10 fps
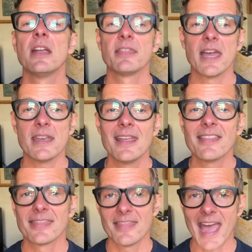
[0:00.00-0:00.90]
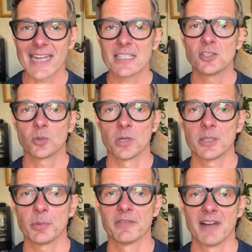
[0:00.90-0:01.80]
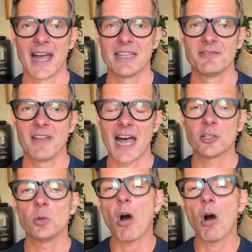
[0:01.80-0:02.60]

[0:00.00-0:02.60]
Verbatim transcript: then that is going to provide value.